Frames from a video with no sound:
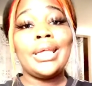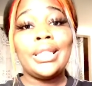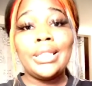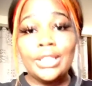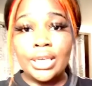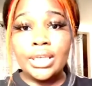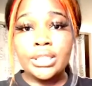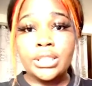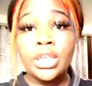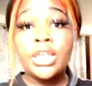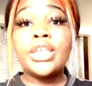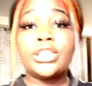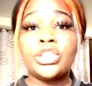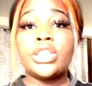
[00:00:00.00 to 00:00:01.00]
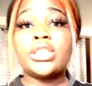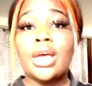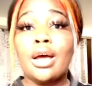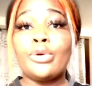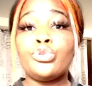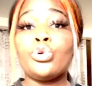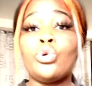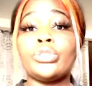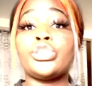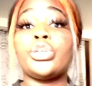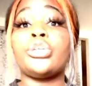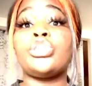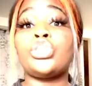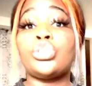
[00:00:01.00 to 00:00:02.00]
This is just how you're going
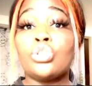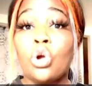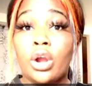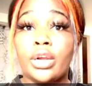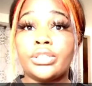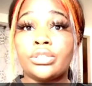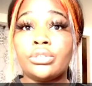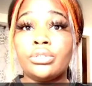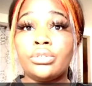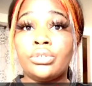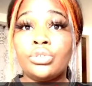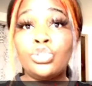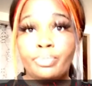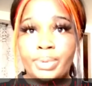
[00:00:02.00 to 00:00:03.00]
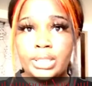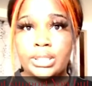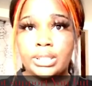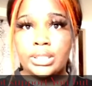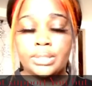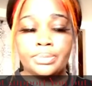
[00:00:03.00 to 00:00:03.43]
to start your business.